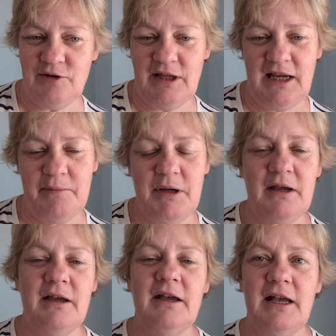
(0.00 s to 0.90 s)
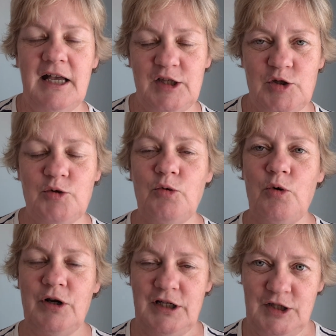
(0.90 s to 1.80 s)
on them, and so
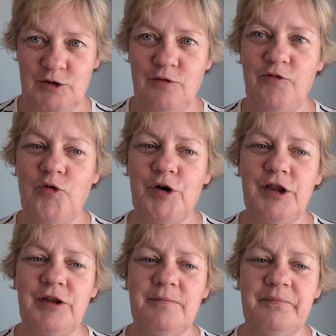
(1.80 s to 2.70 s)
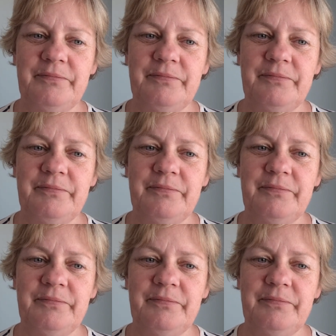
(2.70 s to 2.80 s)
on and so forth.